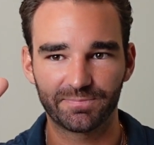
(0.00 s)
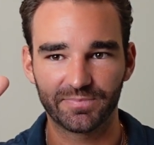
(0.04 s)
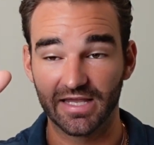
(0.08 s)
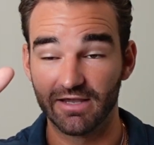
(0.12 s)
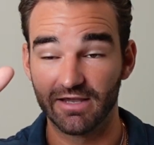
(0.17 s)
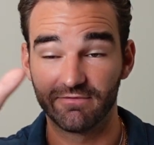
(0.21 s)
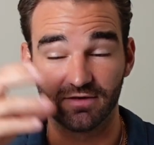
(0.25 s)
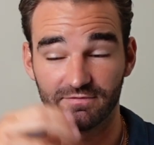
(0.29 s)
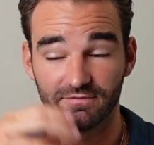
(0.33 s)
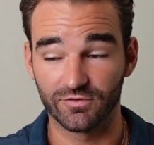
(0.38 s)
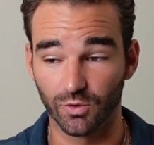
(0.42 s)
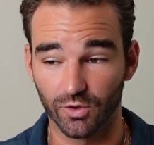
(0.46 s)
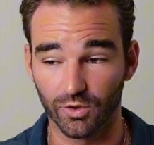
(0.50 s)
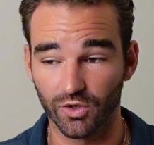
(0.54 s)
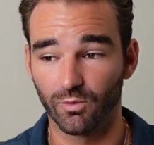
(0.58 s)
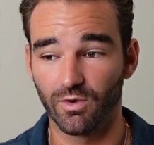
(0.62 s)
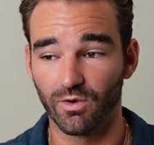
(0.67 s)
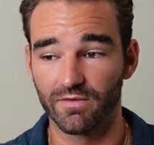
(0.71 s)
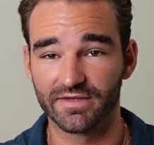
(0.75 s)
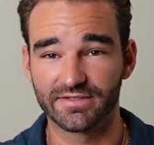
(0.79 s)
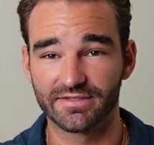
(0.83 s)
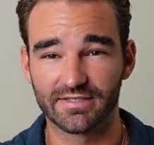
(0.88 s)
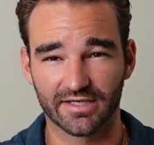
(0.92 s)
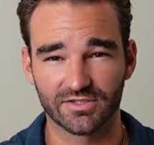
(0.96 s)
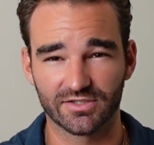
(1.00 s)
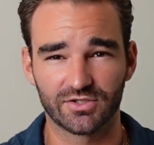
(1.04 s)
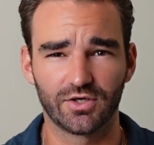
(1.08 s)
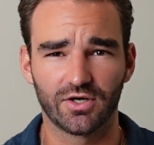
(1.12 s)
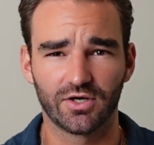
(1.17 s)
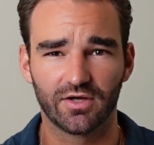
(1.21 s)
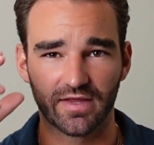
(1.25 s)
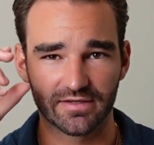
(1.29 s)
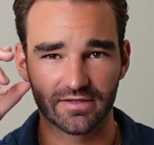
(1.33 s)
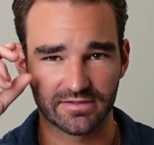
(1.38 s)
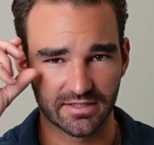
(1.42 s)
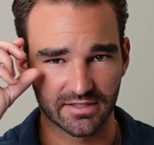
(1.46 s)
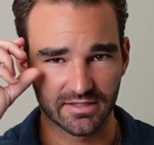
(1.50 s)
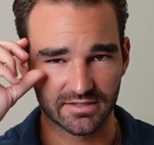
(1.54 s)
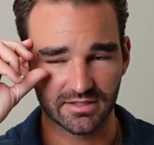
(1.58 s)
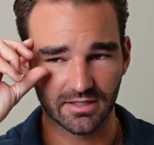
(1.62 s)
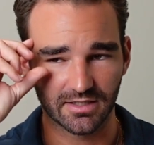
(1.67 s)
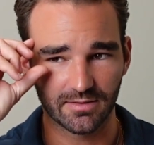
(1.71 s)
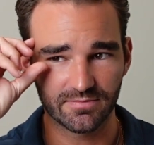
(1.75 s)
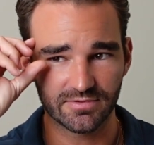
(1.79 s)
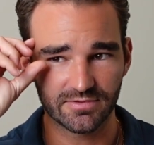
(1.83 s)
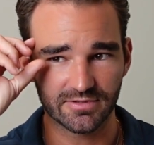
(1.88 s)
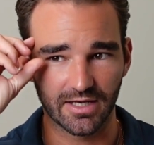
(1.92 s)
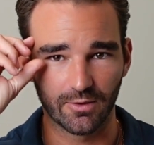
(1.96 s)
Even if you're the one that's executing on that
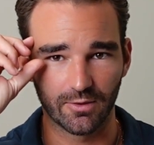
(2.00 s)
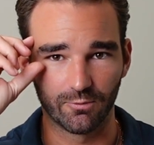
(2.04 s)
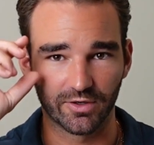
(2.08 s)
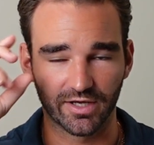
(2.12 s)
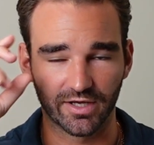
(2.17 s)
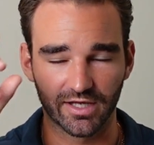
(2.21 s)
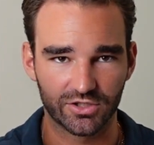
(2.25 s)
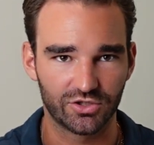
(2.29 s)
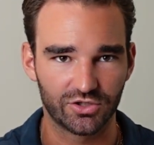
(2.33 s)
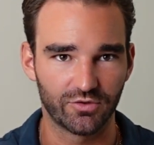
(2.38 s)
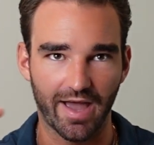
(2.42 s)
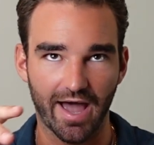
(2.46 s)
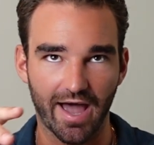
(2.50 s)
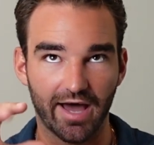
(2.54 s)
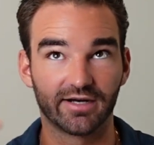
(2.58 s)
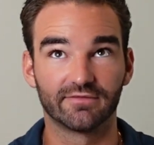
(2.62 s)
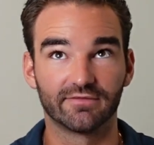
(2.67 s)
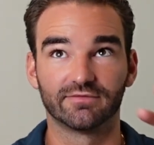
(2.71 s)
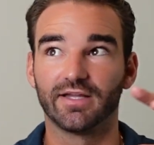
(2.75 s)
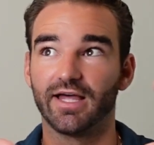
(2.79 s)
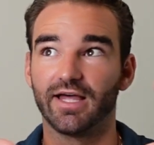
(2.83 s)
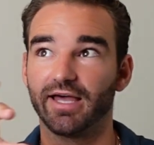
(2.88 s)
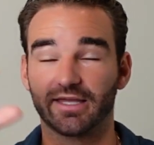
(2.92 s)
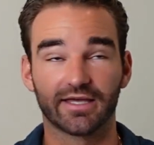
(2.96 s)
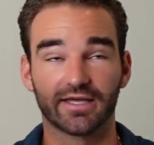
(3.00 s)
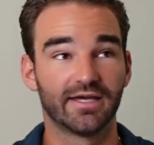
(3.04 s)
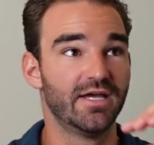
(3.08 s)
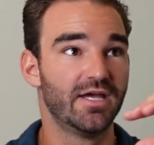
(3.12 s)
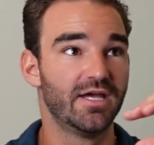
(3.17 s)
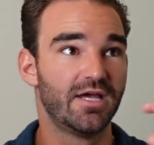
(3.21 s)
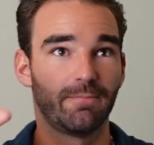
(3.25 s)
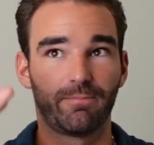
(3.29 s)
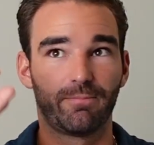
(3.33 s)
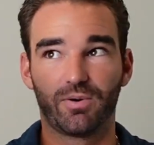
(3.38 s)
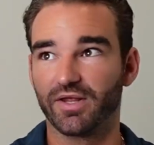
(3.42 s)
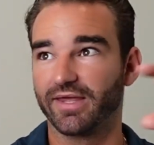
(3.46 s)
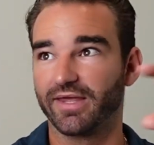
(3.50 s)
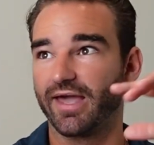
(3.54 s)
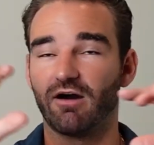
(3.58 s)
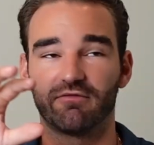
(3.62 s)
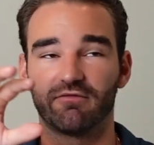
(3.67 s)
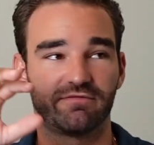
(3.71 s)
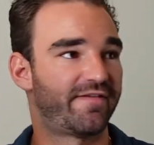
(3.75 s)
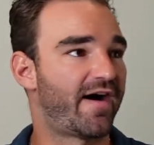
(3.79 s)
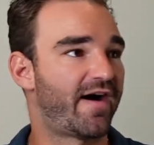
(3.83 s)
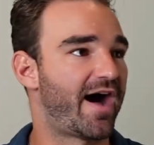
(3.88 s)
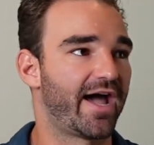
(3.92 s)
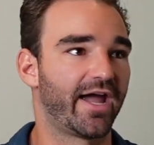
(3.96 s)
systems, it will get you out of like putting
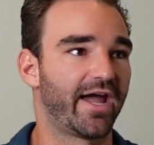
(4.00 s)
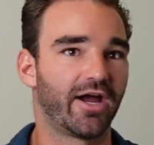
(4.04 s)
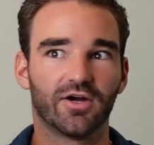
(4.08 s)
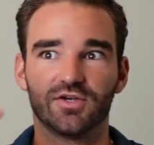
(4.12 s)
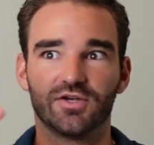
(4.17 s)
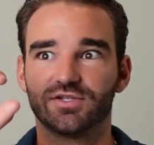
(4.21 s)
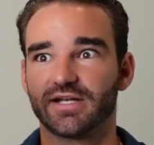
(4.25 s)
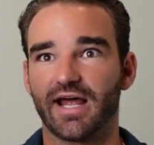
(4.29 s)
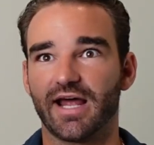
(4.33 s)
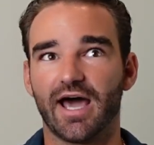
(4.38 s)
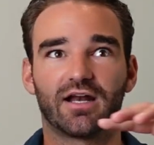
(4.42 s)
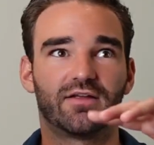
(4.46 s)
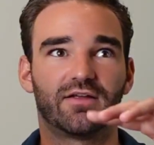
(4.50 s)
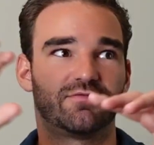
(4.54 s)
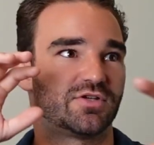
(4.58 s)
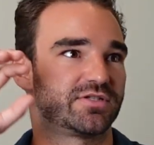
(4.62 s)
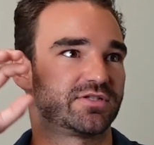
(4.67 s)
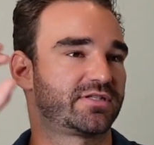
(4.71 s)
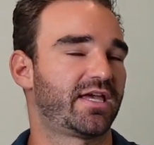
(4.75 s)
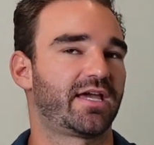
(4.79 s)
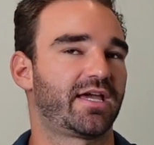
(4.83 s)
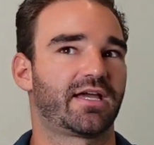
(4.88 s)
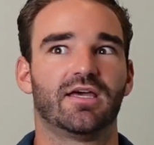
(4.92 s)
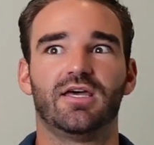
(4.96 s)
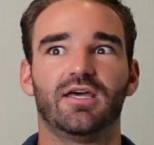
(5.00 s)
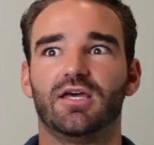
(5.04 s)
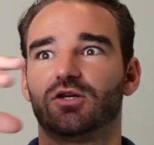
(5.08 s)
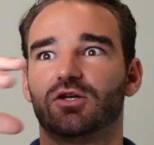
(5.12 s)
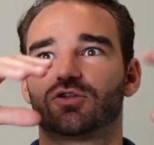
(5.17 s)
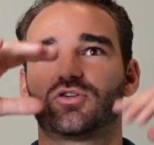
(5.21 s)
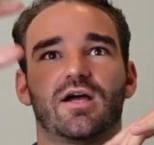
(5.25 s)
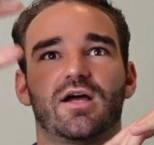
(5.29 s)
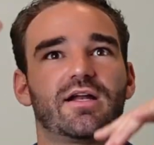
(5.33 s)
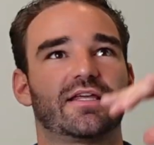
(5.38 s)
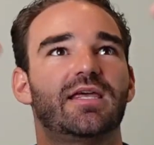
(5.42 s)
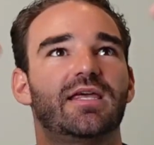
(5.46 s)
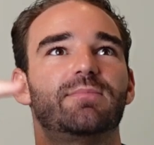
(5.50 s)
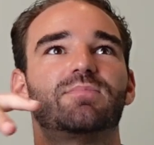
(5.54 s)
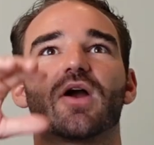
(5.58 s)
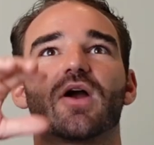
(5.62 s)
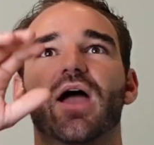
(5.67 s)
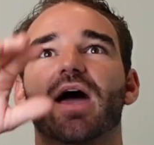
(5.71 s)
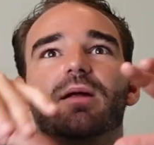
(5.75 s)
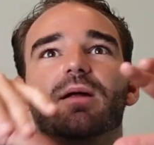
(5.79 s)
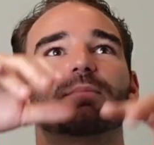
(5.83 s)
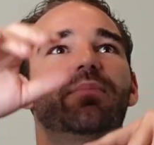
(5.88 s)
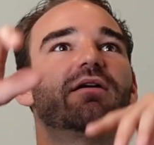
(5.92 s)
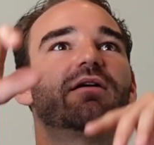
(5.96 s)
out fires and out of just like trying to keep your
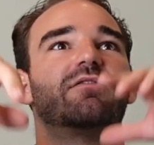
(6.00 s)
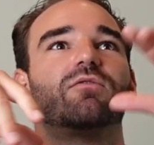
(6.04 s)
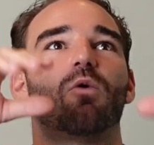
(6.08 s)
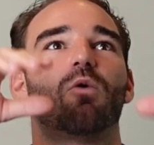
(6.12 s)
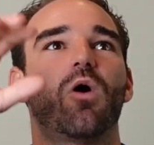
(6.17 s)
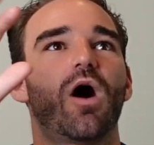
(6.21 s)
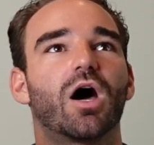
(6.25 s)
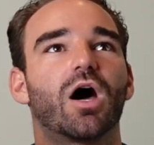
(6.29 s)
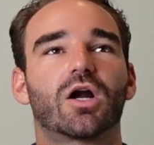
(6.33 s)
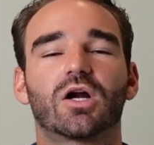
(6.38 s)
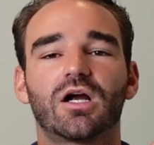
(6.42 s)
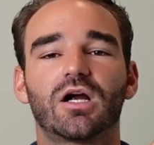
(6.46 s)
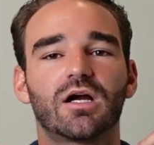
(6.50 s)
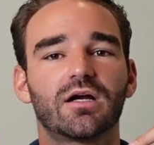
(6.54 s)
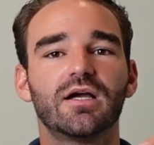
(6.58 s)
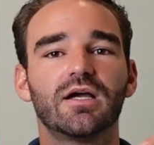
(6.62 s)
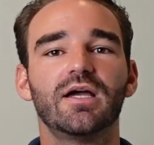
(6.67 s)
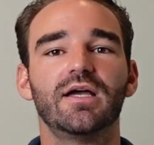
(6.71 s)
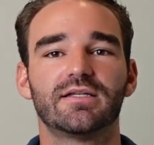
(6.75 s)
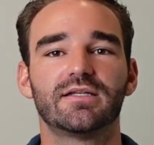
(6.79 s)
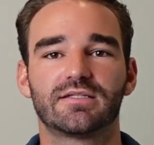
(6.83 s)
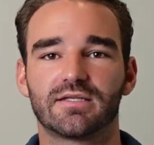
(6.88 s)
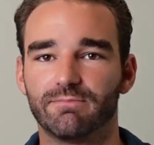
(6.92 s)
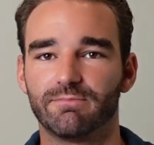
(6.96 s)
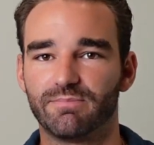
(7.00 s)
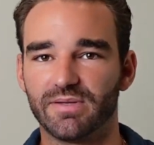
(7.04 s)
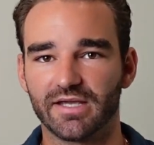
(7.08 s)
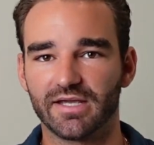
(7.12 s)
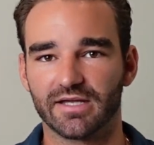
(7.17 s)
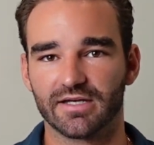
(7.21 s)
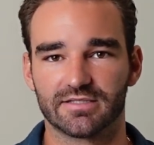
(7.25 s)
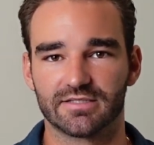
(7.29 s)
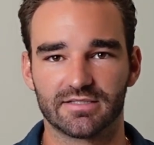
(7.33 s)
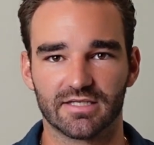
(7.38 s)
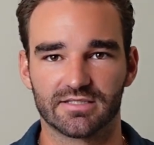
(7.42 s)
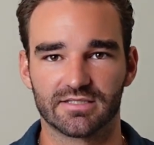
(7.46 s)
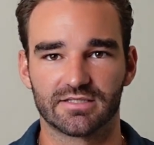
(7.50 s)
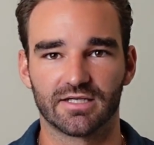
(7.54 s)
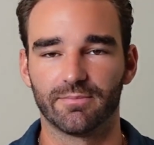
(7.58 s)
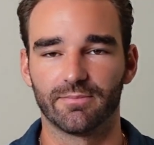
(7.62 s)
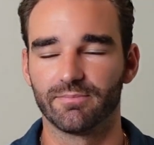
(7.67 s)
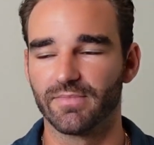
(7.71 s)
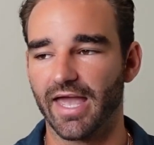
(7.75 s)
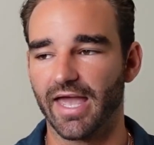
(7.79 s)
head above water to being in a system.